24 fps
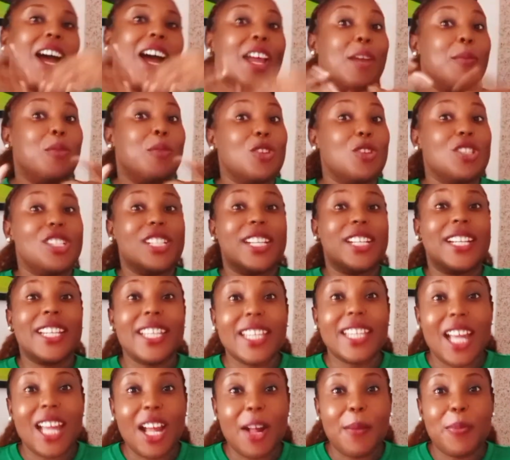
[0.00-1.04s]
I am Coach
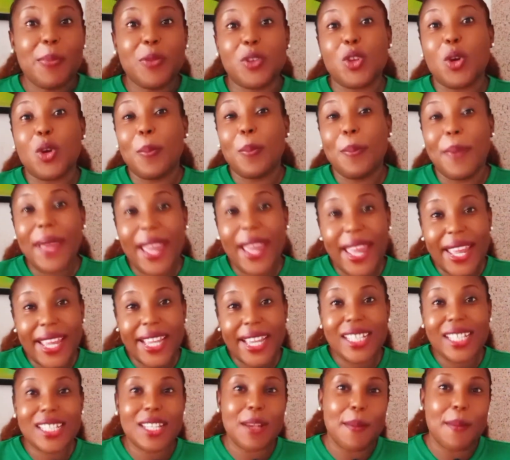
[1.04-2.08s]
Glina, your
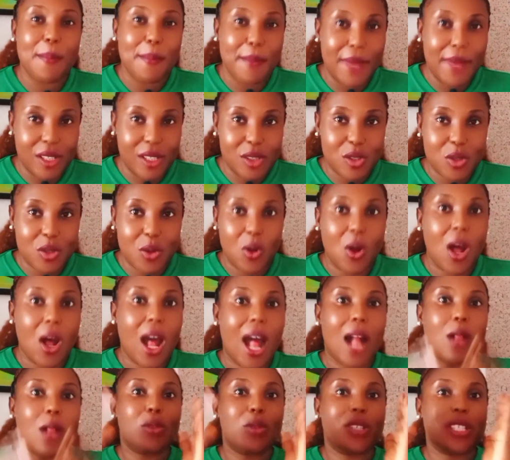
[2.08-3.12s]
paint mentor.
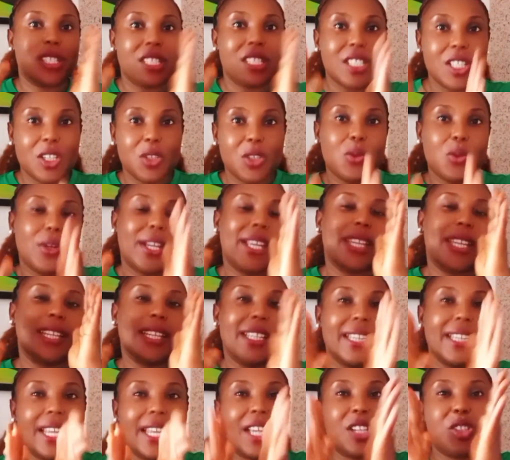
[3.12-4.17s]
I will see you in
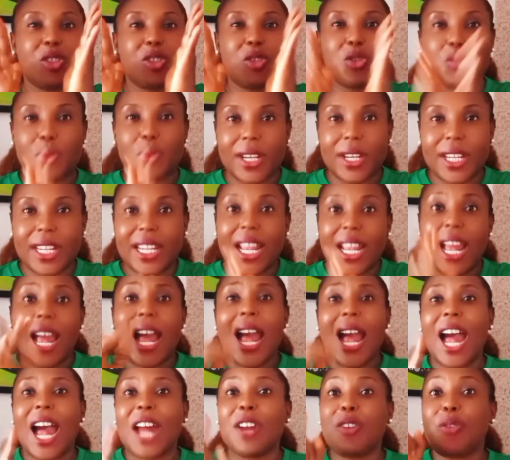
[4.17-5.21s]
the next training.
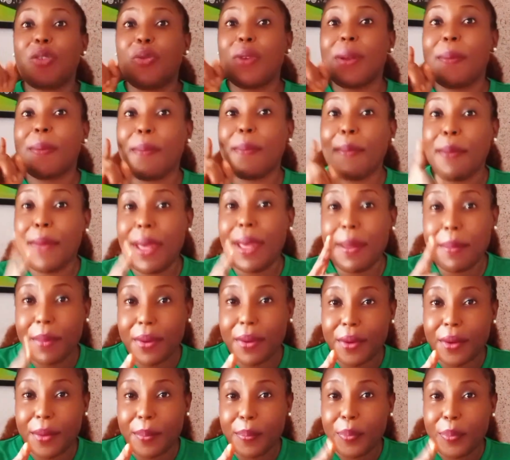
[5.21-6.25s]
And
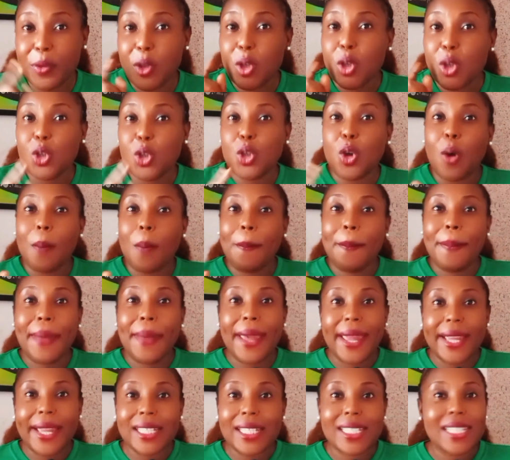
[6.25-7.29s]
remember, your
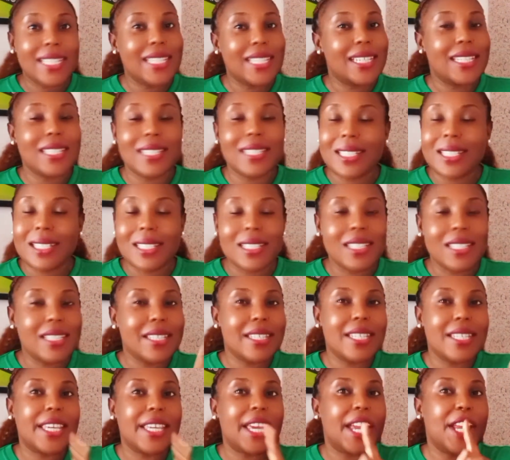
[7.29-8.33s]
paint
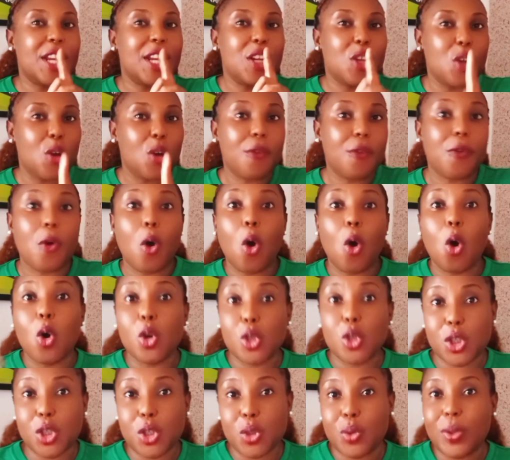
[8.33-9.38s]
isn't thick enough
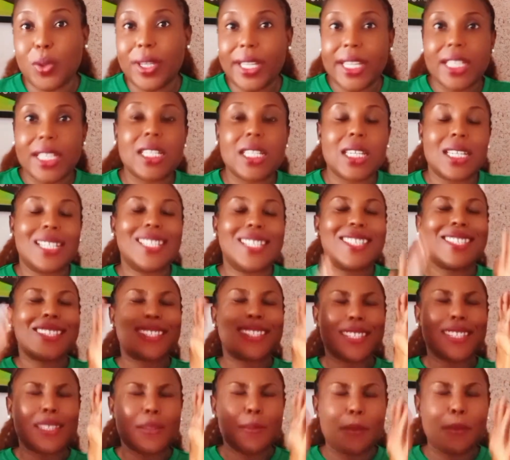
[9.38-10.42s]
until it is
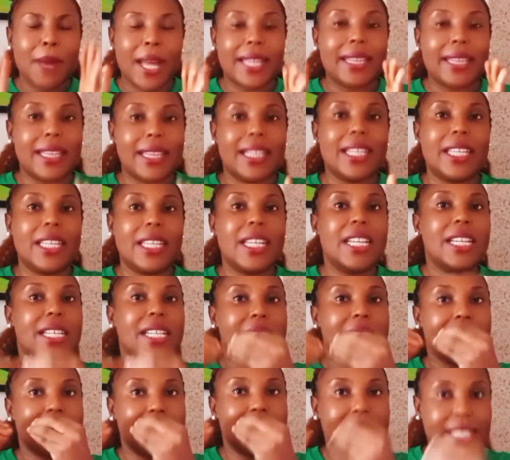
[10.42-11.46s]

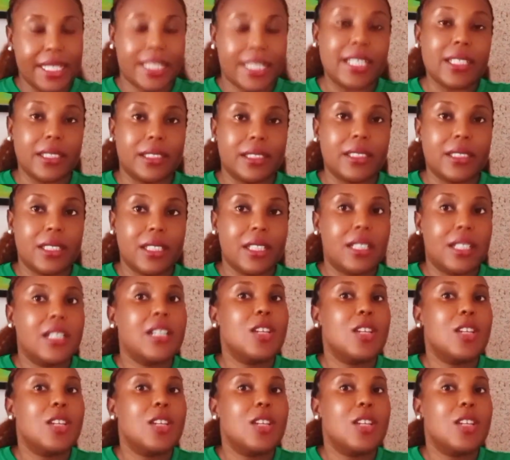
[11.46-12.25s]
smartly thickened.